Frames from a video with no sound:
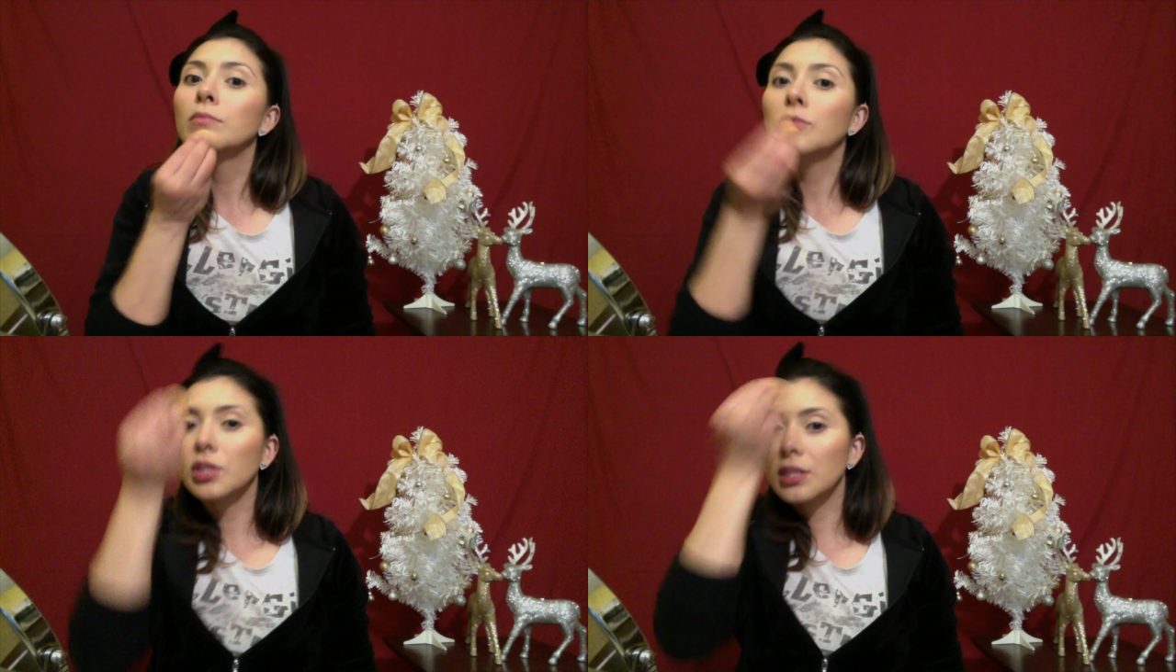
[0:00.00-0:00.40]

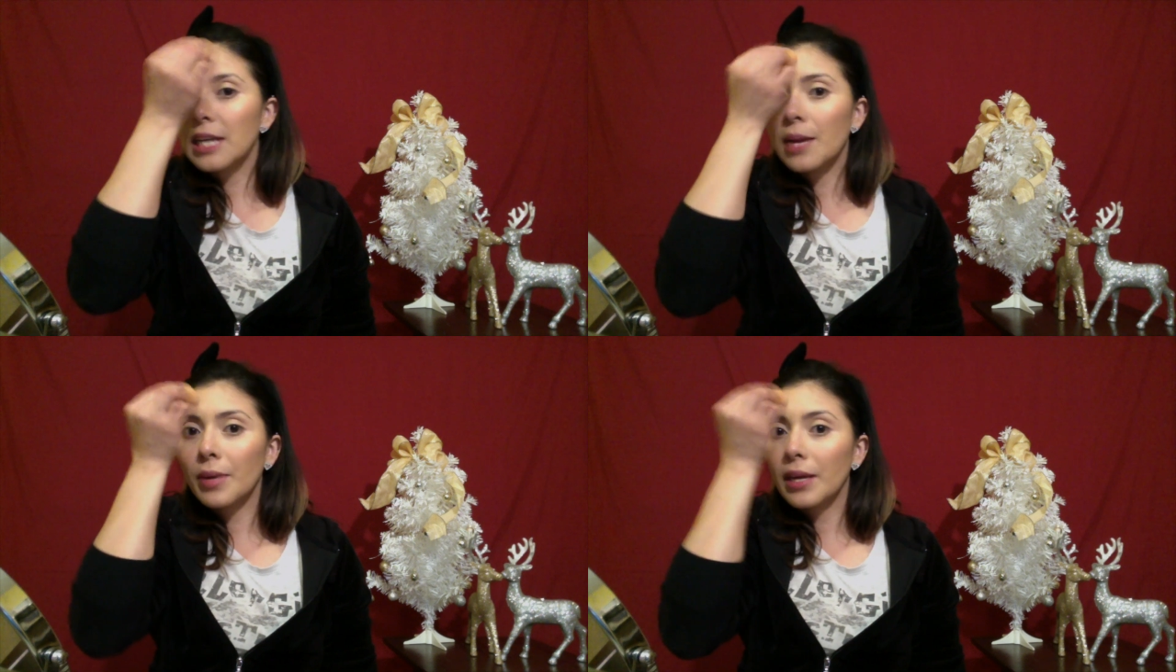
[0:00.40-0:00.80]
Just
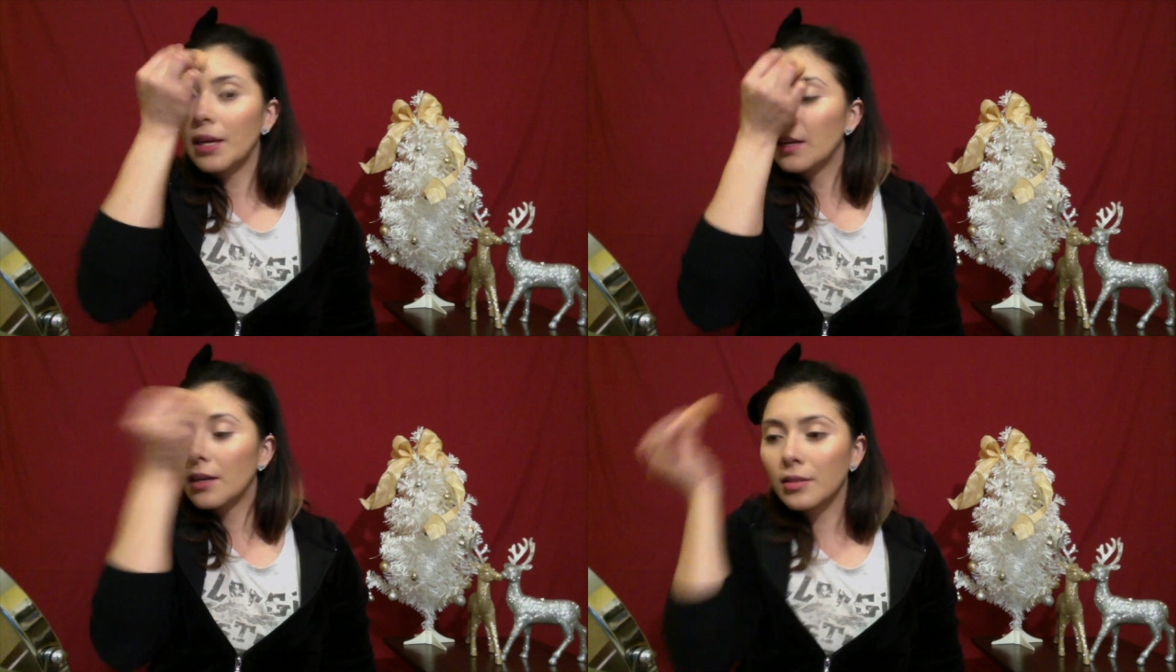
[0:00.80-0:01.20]
tapping it
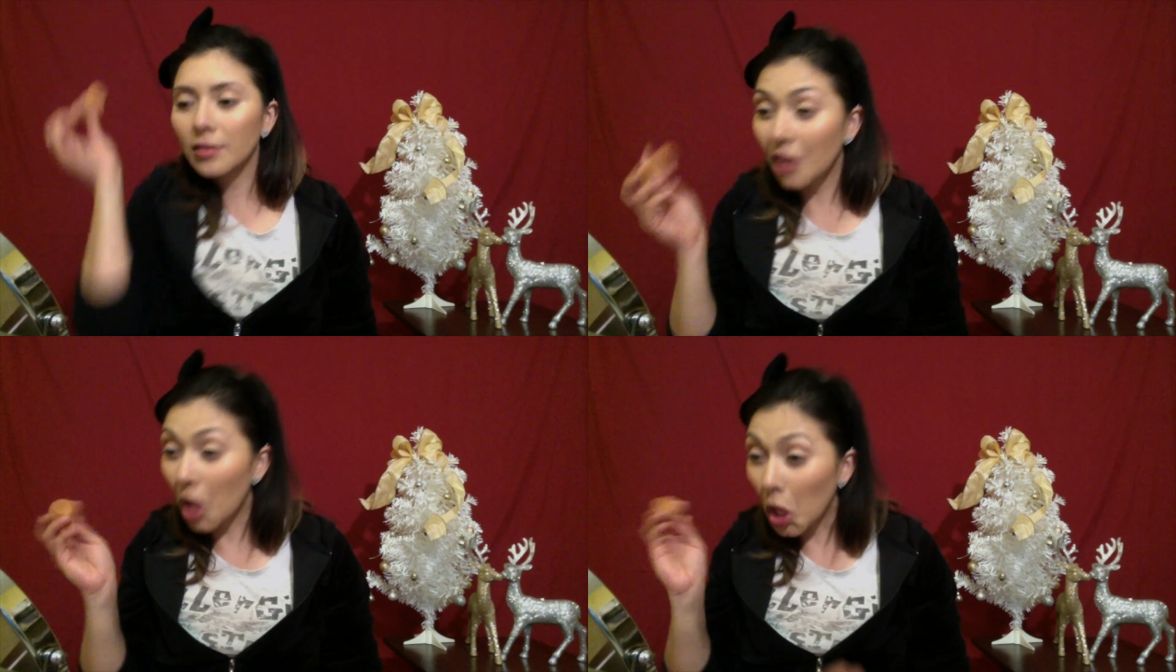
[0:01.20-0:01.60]

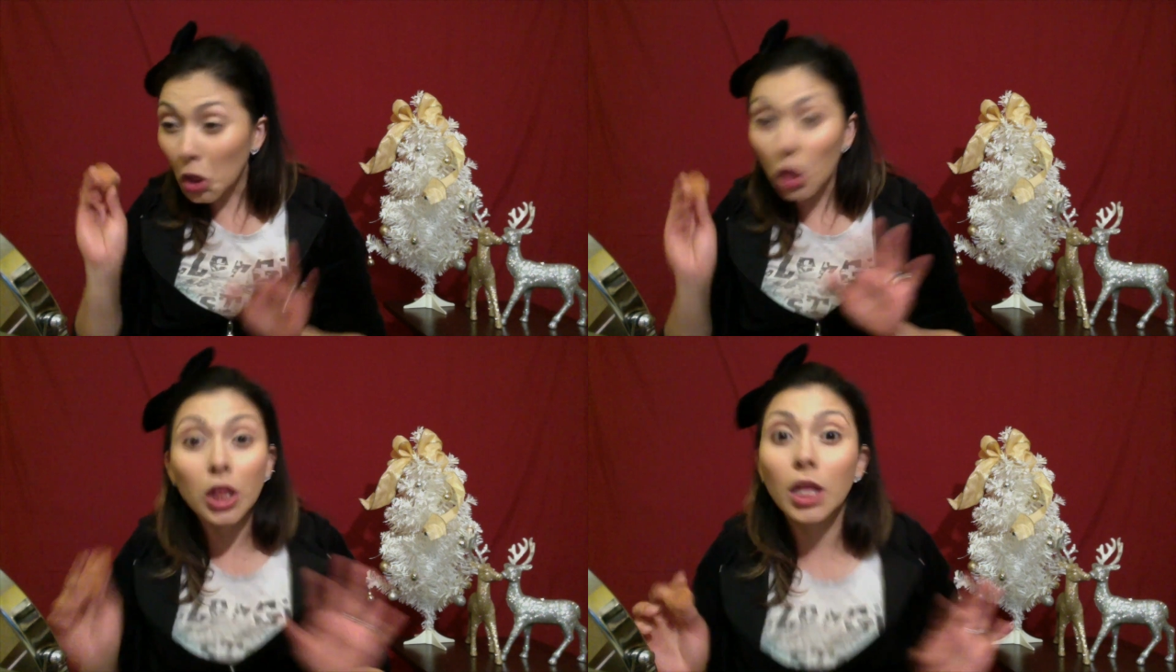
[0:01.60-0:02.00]
a
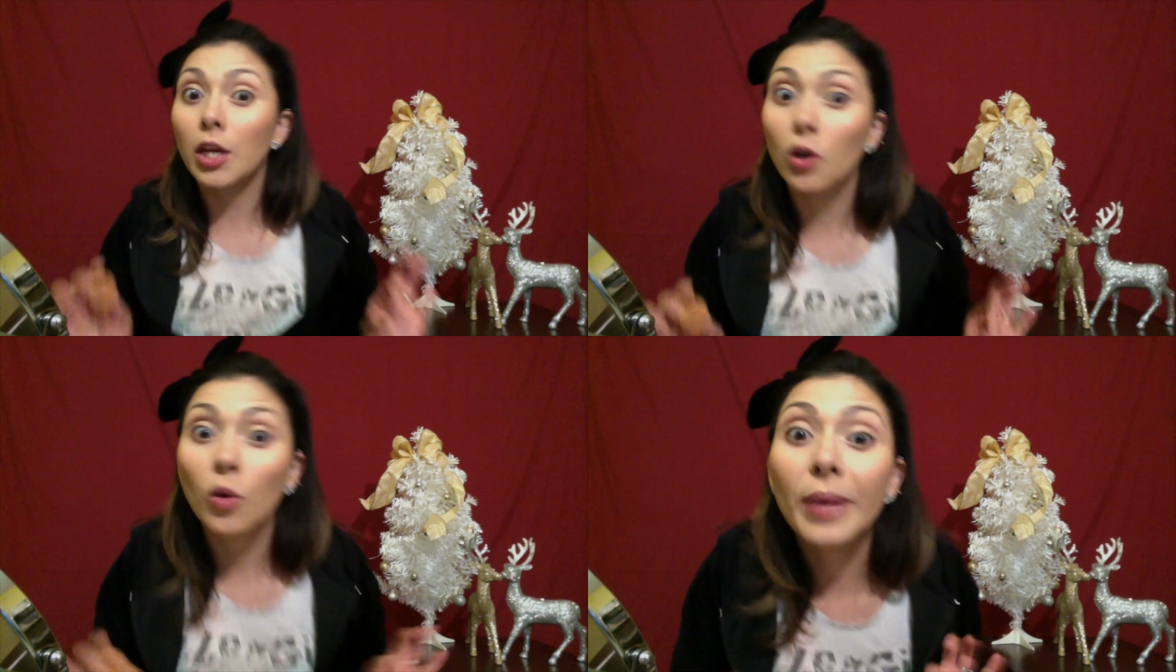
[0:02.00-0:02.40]

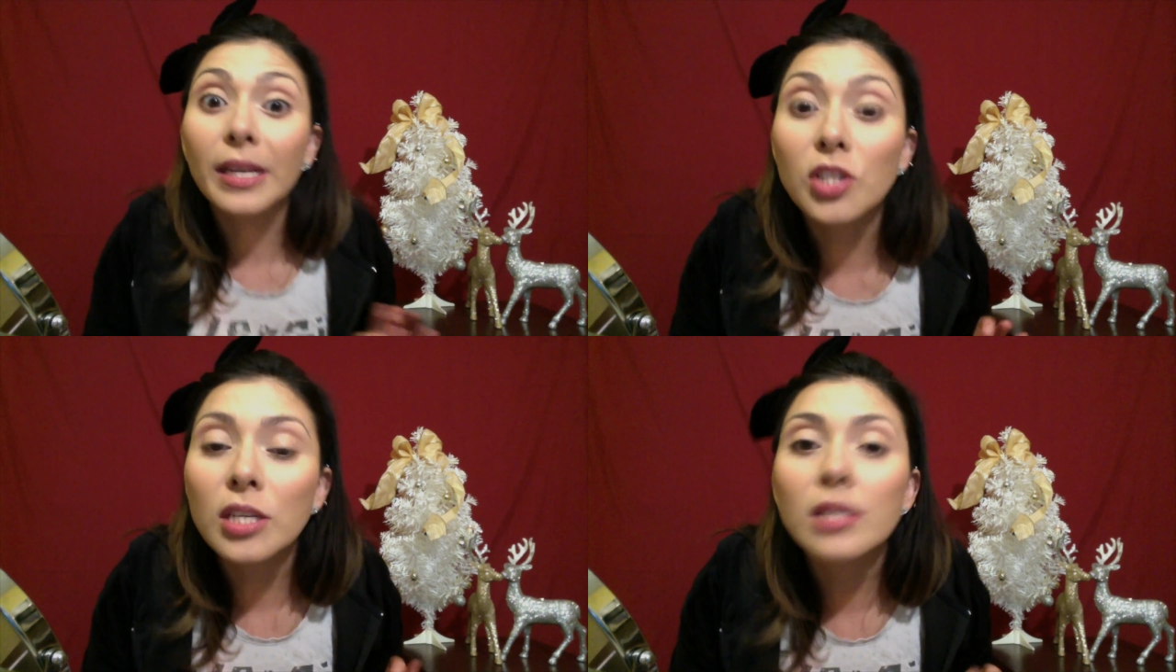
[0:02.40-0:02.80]
little bit
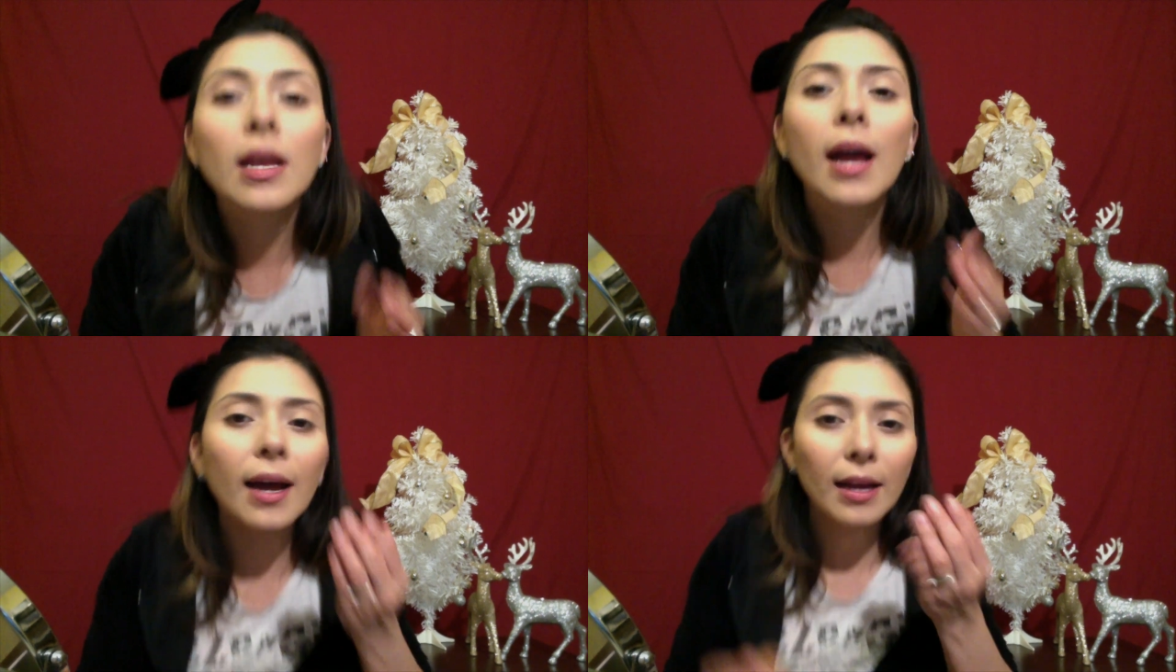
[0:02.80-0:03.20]
just to
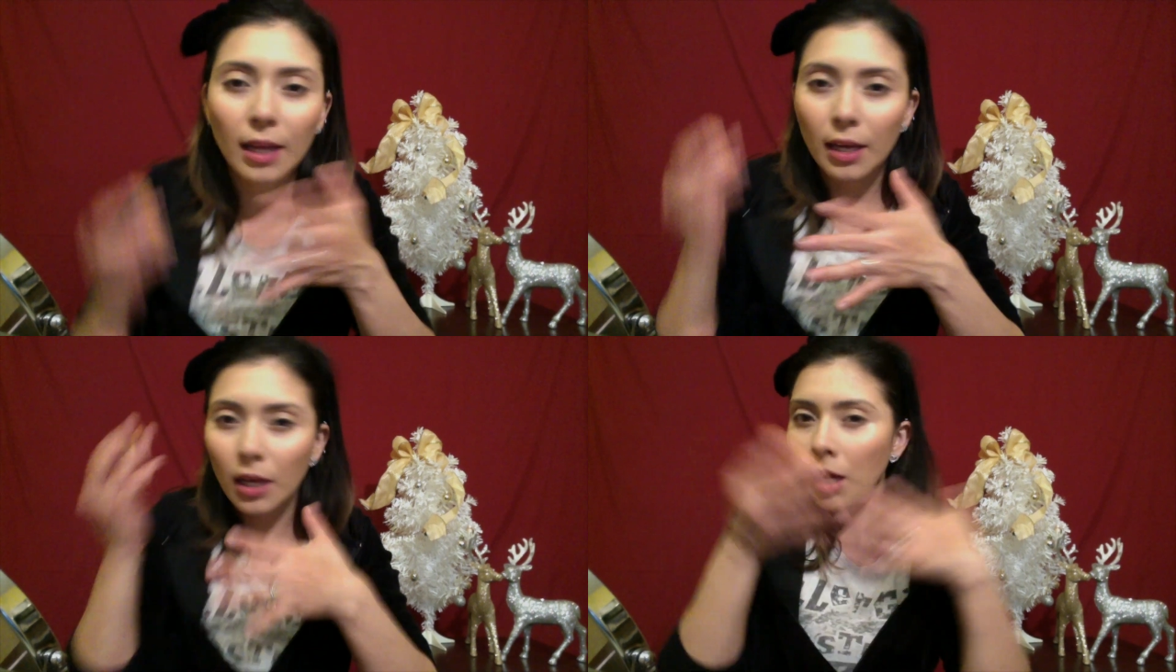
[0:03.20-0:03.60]
add like